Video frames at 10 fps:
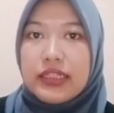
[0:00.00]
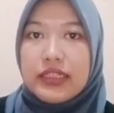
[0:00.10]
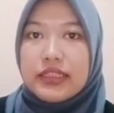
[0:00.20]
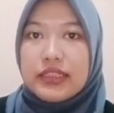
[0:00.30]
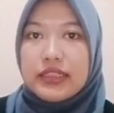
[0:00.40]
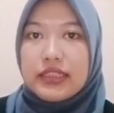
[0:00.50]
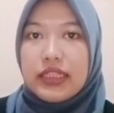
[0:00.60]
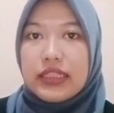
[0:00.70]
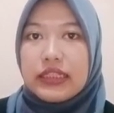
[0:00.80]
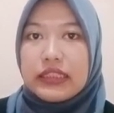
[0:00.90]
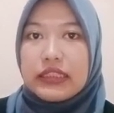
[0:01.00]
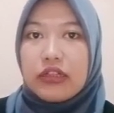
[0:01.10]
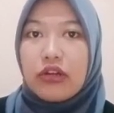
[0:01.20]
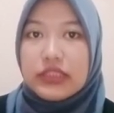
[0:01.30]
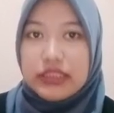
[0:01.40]
is in
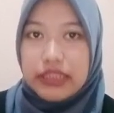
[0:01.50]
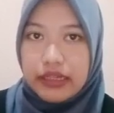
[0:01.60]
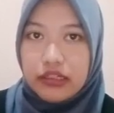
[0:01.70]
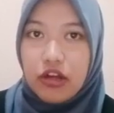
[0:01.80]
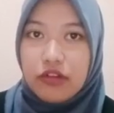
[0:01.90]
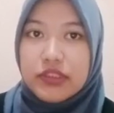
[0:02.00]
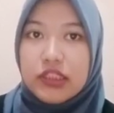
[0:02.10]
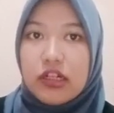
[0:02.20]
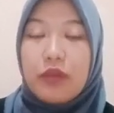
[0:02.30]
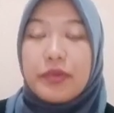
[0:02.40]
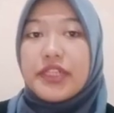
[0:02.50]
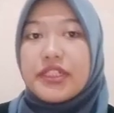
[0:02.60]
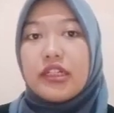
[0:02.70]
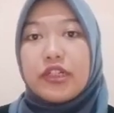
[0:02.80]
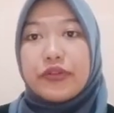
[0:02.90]
the content of the
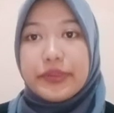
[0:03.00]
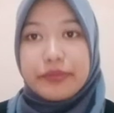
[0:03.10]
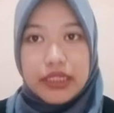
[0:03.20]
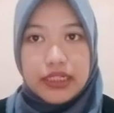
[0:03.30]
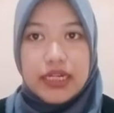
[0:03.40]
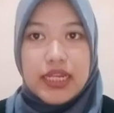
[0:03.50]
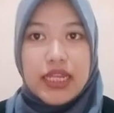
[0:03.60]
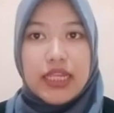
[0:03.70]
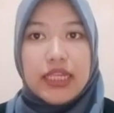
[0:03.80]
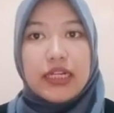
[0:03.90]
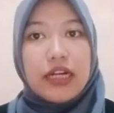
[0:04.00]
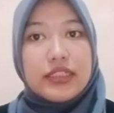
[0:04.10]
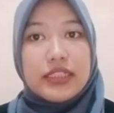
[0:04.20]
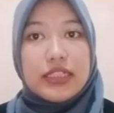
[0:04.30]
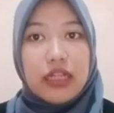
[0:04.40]
cooperation agreement in
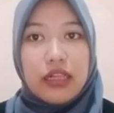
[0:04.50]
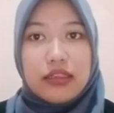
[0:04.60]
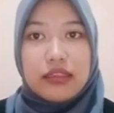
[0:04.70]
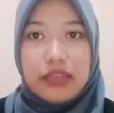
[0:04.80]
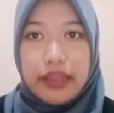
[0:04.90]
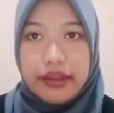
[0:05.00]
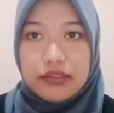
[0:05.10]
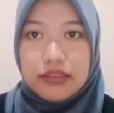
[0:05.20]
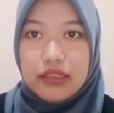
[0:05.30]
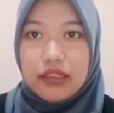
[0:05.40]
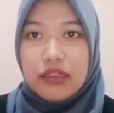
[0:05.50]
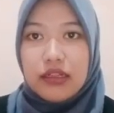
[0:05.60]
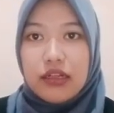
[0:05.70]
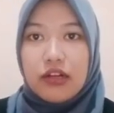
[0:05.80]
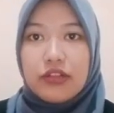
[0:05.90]
Article 10
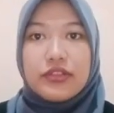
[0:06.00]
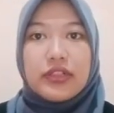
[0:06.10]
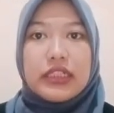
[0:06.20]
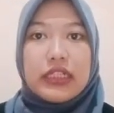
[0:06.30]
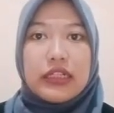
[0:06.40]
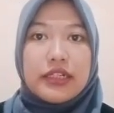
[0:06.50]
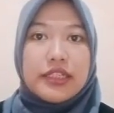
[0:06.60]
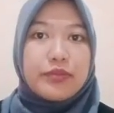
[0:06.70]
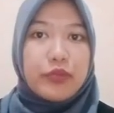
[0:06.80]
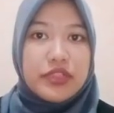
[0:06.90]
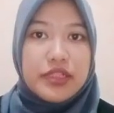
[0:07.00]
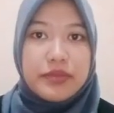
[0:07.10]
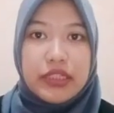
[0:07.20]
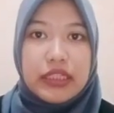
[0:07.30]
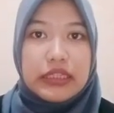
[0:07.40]
concerning
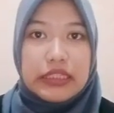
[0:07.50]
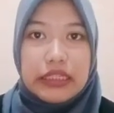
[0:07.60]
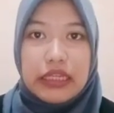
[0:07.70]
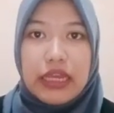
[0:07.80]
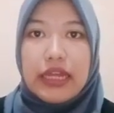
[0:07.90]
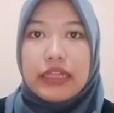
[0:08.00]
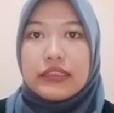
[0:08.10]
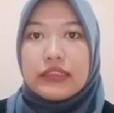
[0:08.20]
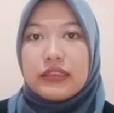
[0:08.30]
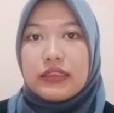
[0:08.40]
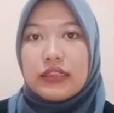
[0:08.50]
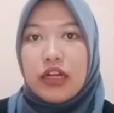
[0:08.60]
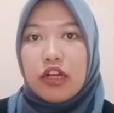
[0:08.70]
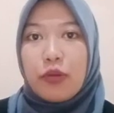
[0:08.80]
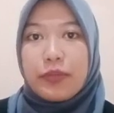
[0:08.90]
responsibility and
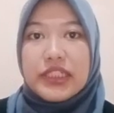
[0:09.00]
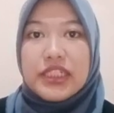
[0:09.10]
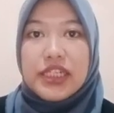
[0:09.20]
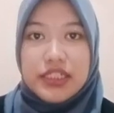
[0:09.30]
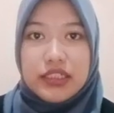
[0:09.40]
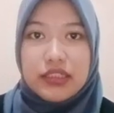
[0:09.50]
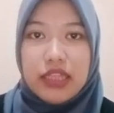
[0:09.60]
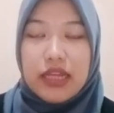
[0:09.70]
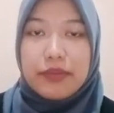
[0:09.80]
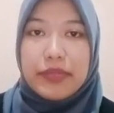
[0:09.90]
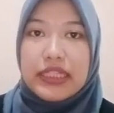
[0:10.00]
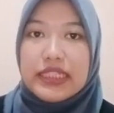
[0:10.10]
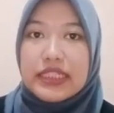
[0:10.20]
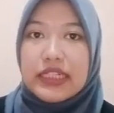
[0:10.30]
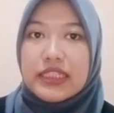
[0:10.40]
compensation that
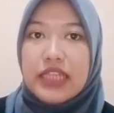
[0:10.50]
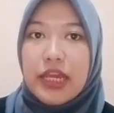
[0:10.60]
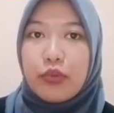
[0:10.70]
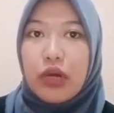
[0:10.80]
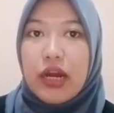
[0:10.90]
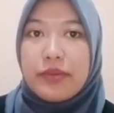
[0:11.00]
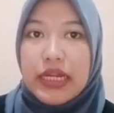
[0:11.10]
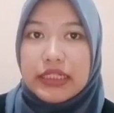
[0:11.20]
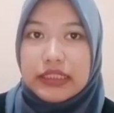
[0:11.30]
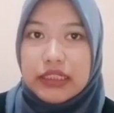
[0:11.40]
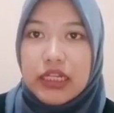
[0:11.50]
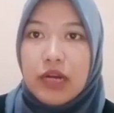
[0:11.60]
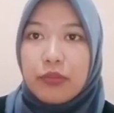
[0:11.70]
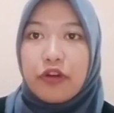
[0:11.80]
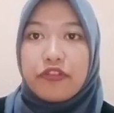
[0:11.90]
PT Sinar Jayapura
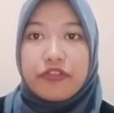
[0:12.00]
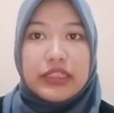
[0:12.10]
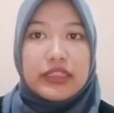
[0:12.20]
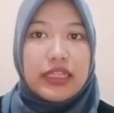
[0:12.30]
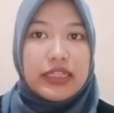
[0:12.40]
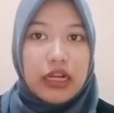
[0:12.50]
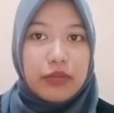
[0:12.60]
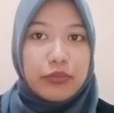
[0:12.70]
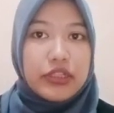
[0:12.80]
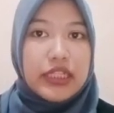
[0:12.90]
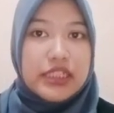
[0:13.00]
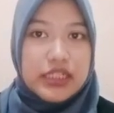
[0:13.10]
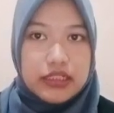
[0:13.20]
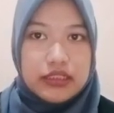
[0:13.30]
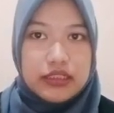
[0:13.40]
Abadi provide legal
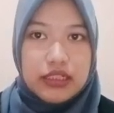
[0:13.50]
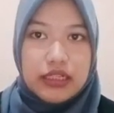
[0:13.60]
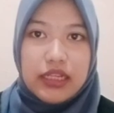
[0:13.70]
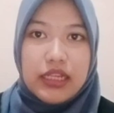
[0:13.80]
protection